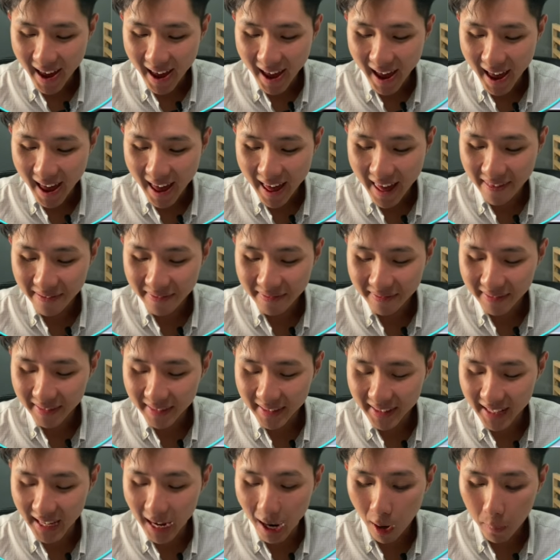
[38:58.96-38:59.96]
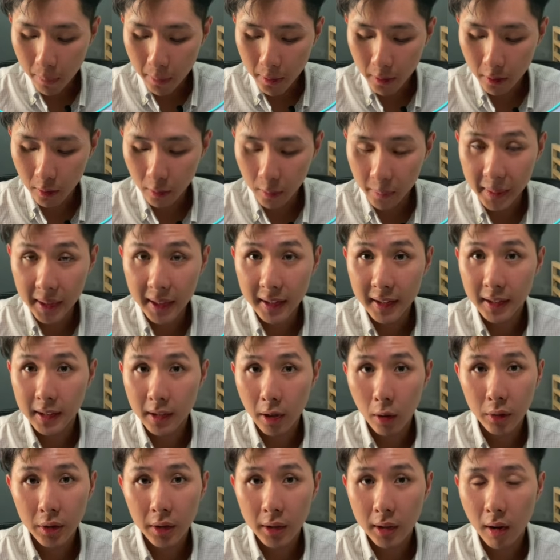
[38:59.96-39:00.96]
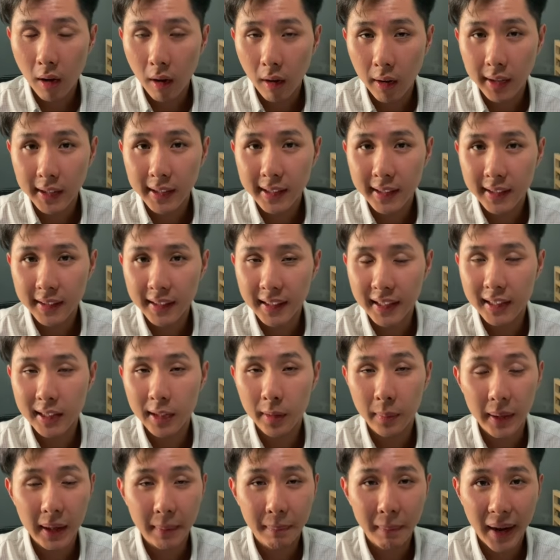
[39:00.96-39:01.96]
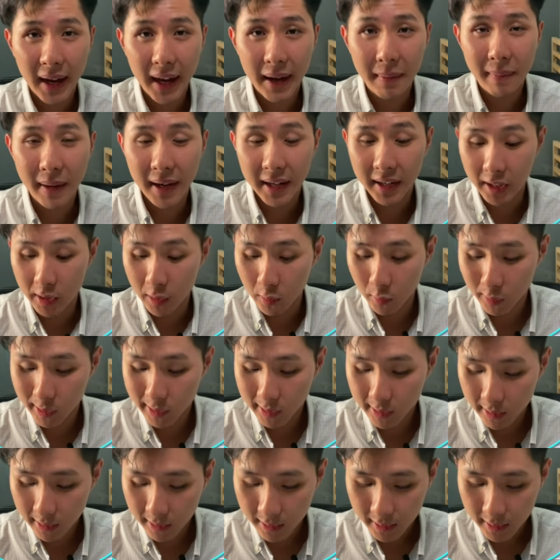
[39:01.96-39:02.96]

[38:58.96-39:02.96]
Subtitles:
And the output will be the total cost need to be paid by the user.